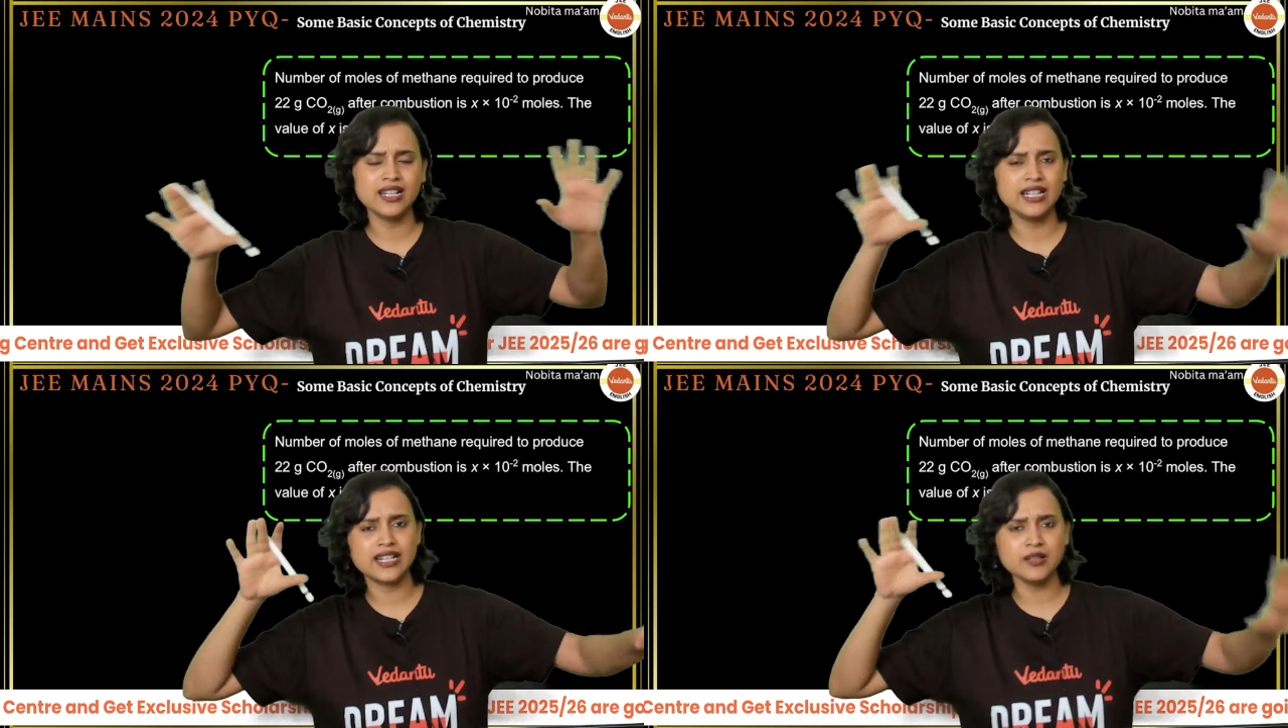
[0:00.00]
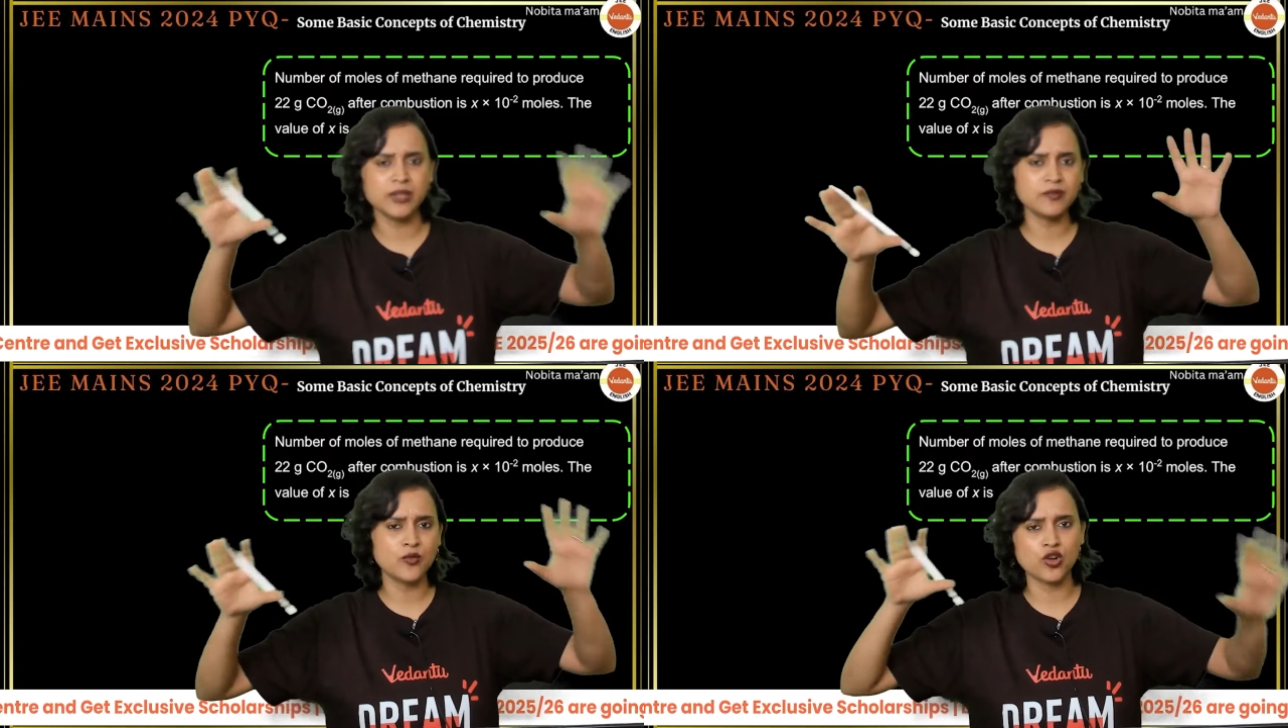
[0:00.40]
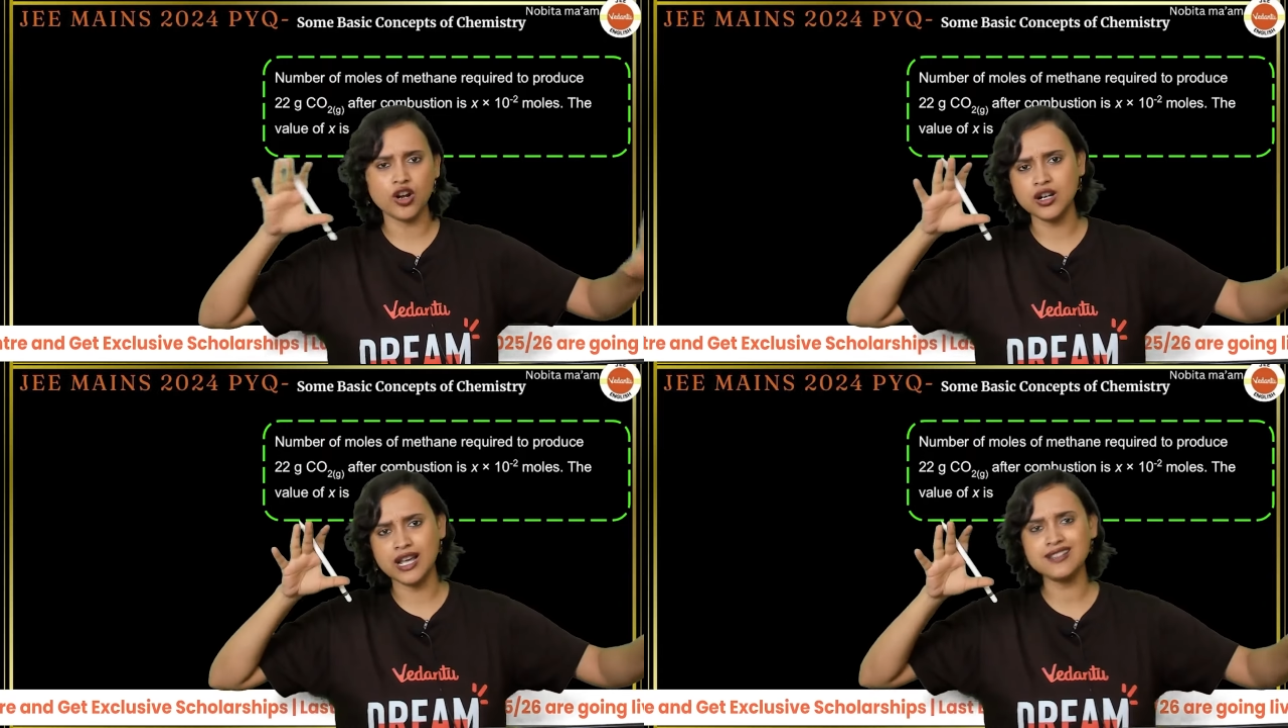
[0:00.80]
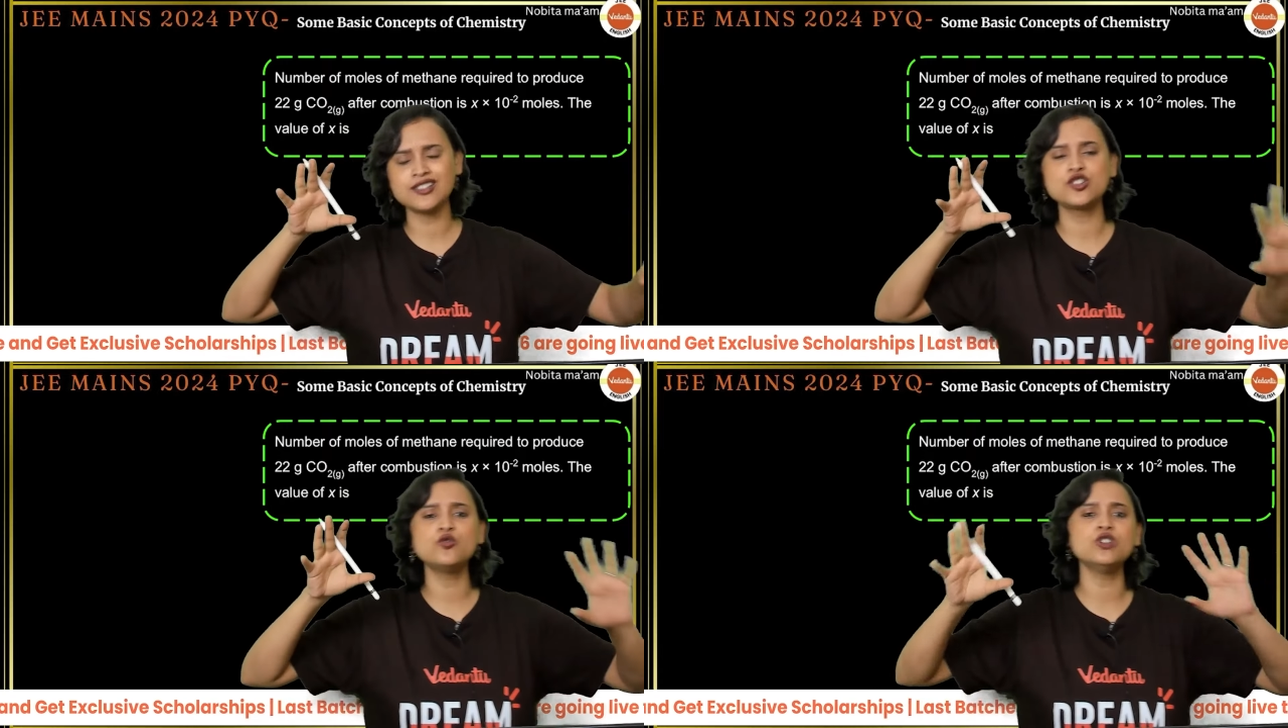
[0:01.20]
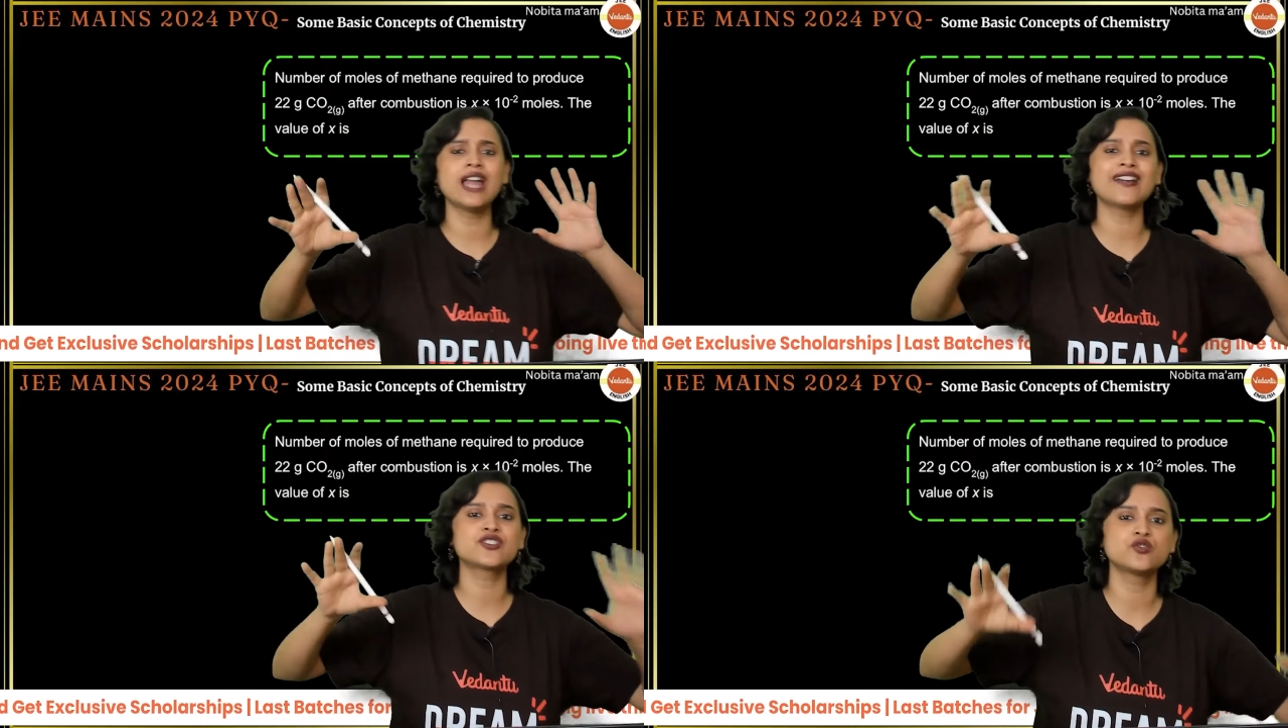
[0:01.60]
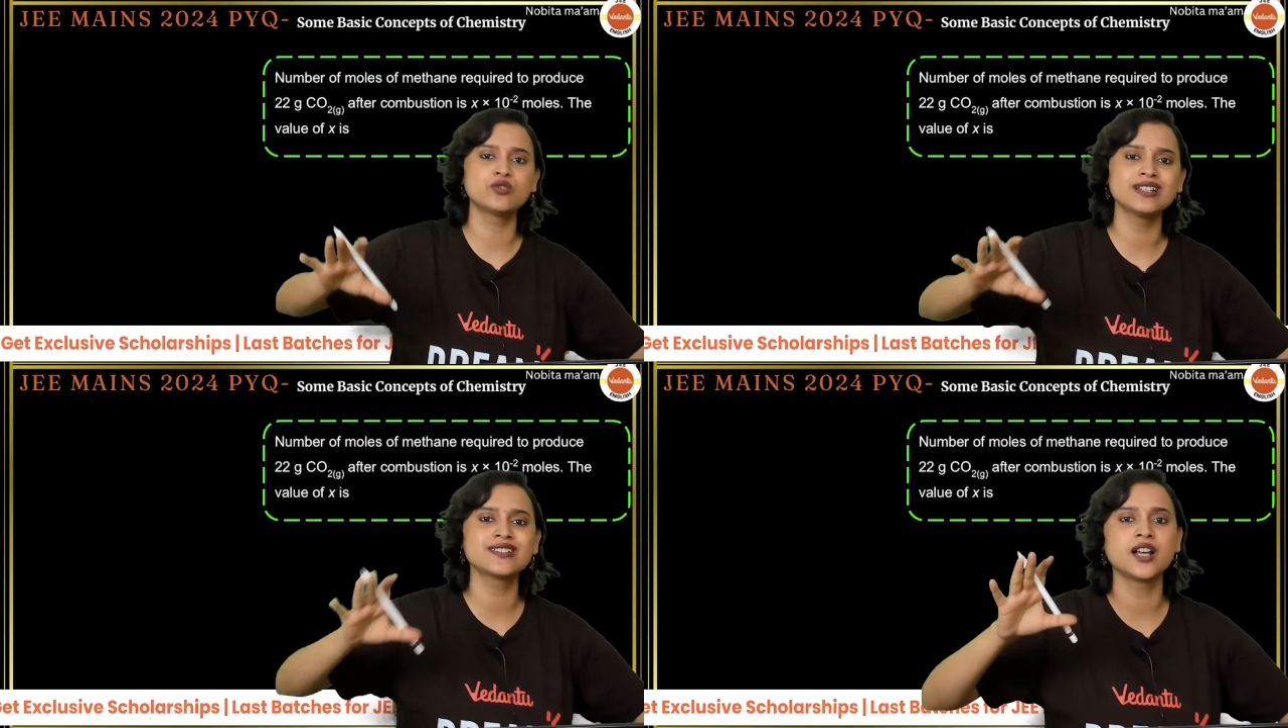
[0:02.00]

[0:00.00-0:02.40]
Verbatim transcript: a little bit more or less, 2 lakh students they